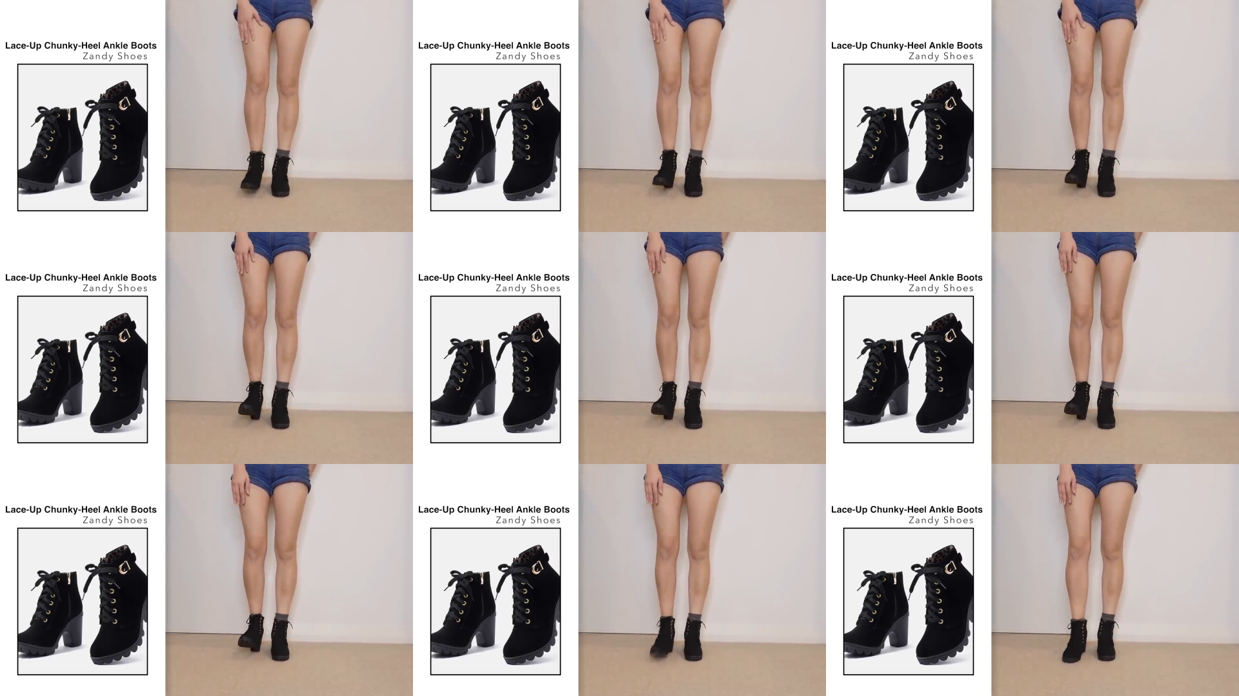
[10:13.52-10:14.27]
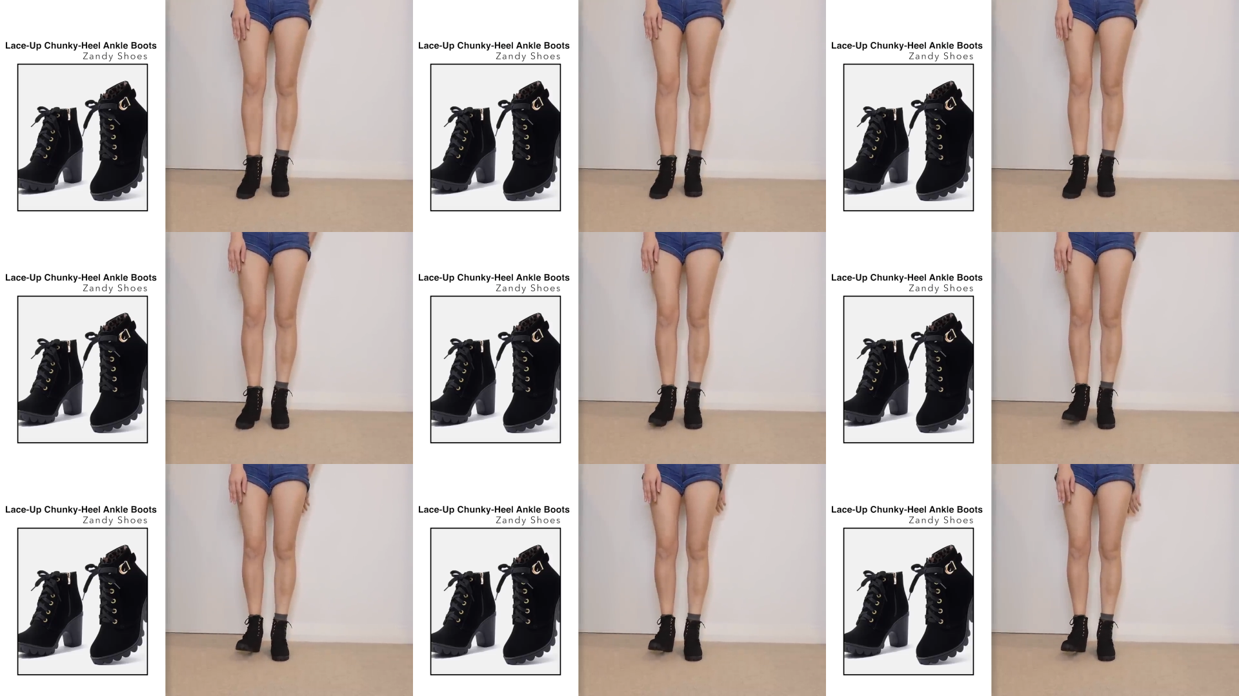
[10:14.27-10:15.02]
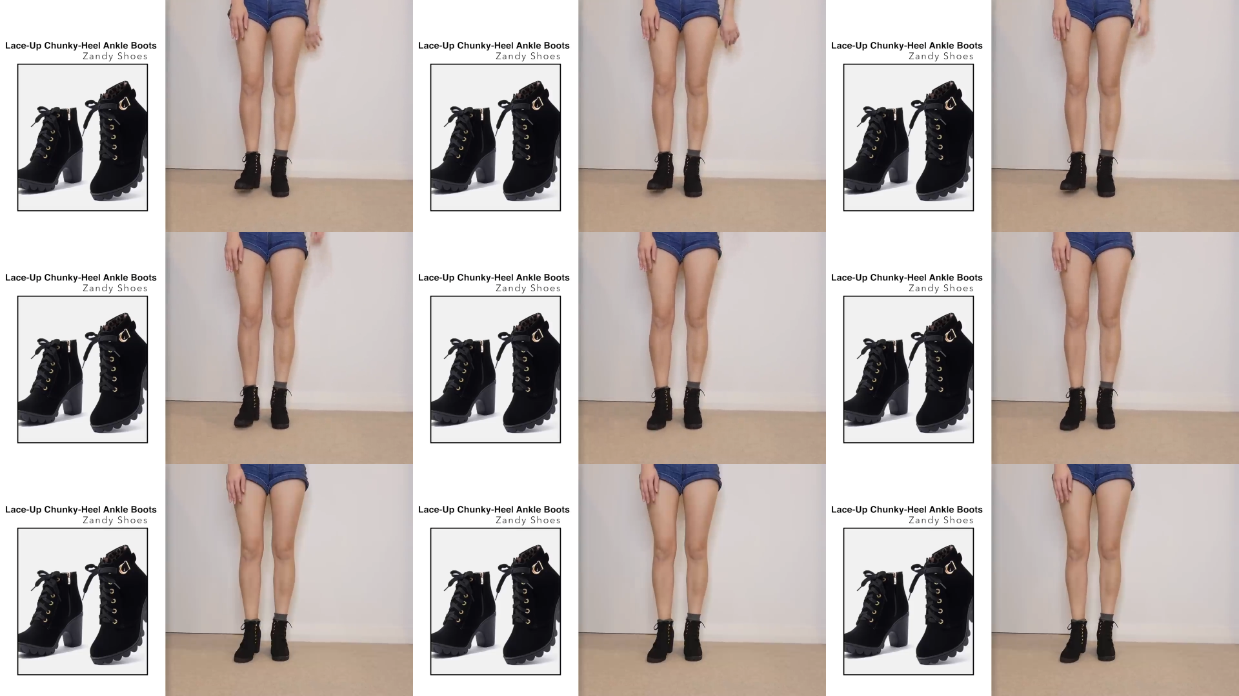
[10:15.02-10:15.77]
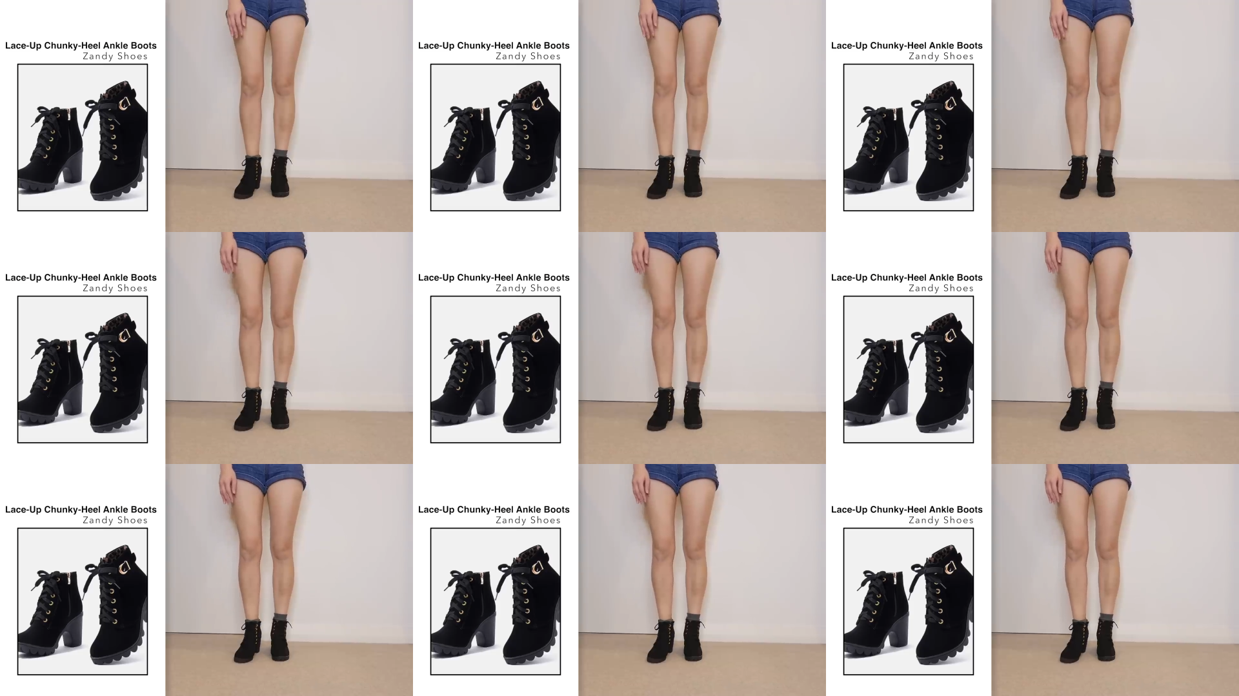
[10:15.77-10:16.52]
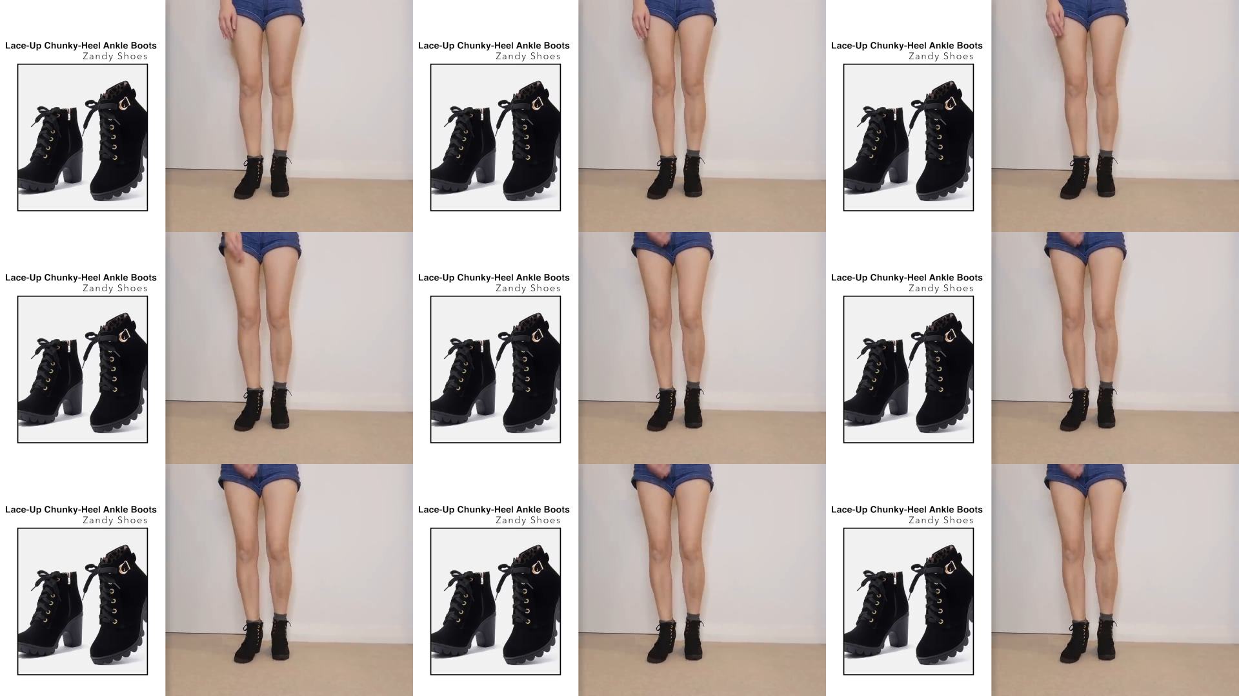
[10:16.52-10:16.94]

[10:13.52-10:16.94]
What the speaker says: (no speaker visible)